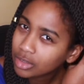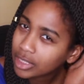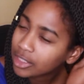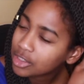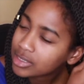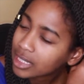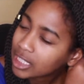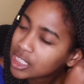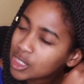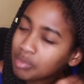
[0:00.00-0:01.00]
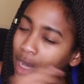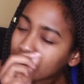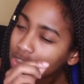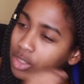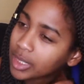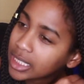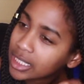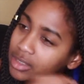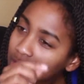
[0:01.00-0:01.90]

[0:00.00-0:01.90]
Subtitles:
You can just spot treat it.